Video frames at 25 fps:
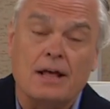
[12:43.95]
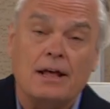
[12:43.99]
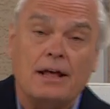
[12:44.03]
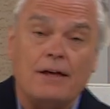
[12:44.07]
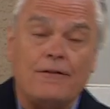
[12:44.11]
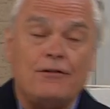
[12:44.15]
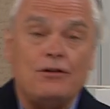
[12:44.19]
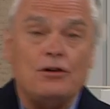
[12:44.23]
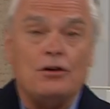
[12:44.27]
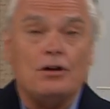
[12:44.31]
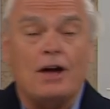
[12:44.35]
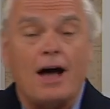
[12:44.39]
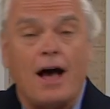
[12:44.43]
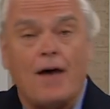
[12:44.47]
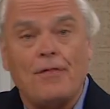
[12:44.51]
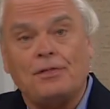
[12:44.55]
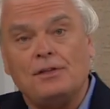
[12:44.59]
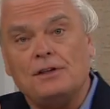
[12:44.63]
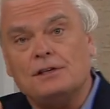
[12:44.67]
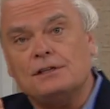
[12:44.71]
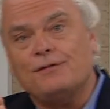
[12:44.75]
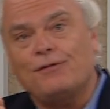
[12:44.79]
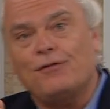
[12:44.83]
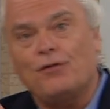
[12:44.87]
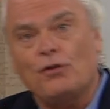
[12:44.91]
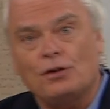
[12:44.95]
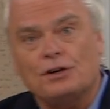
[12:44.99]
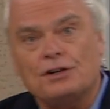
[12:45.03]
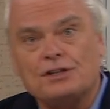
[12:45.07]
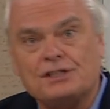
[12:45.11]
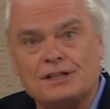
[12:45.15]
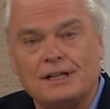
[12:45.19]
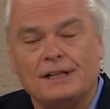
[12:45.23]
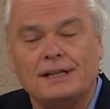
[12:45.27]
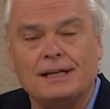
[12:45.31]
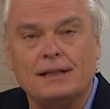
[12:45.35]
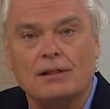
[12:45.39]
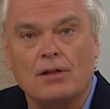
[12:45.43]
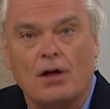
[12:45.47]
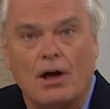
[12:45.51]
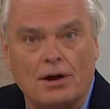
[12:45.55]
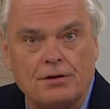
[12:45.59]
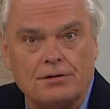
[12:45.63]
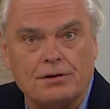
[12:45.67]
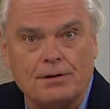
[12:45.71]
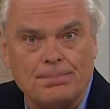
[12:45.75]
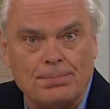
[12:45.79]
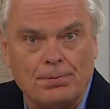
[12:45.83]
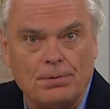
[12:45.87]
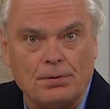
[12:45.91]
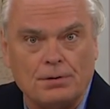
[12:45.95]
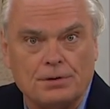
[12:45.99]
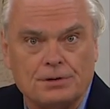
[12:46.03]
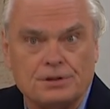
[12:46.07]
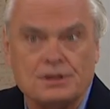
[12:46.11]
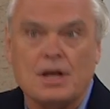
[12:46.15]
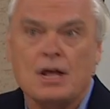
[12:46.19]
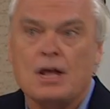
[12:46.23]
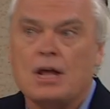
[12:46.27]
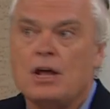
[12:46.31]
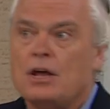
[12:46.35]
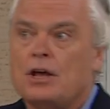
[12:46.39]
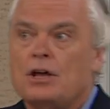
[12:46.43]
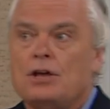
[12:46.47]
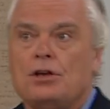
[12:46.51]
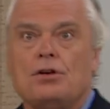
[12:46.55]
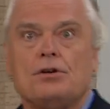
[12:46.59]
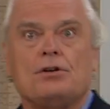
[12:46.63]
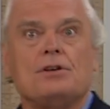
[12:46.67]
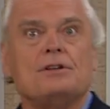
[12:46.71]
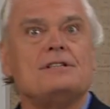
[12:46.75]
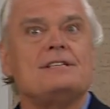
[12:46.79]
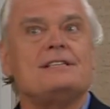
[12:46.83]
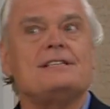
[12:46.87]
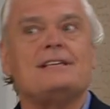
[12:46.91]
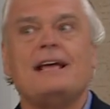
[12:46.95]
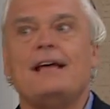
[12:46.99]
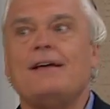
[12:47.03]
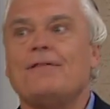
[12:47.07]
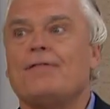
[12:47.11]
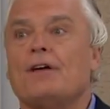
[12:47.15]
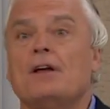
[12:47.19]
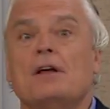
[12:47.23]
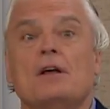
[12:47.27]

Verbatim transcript: If you got these floor-to-ceiling laundry poles, you could save